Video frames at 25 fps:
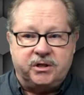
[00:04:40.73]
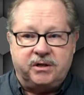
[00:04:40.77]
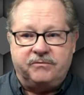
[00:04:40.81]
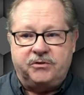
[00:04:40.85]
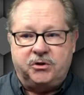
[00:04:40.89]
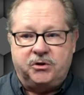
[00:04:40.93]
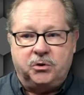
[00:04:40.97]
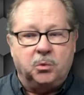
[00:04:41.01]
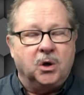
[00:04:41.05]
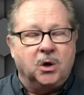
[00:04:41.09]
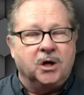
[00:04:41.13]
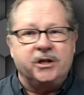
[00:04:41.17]

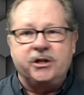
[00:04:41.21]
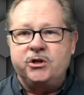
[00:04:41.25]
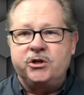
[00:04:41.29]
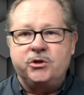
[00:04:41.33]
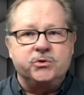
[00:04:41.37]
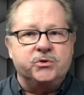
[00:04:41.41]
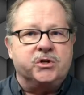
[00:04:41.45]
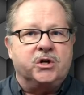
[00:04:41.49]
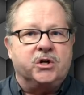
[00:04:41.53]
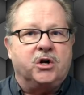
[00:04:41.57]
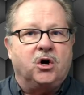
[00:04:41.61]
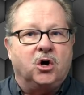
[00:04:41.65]
If you want to
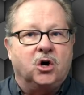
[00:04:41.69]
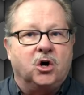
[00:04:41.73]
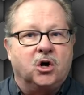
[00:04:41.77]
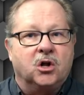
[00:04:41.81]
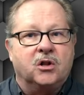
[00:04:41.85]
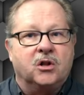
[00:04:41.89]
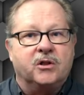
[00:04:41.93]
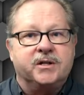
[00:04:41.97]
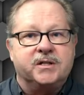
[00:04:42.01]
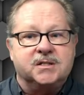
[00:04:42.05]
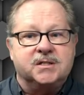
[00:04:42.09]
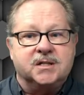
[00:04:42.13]
use it
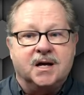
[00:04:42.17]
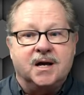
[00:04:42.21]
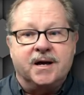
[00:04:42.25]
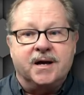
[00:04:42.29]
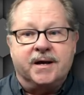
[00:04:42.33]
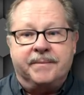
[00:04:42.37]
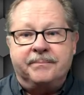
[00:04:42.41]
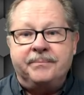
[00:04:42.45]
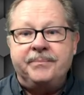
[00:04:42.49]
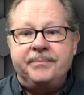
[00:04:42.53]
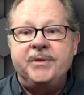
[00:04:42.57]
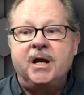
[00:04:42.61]
all the
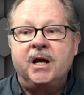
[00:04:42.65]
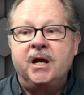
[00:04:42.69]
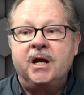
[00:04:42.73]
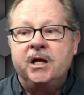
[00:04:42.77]
time,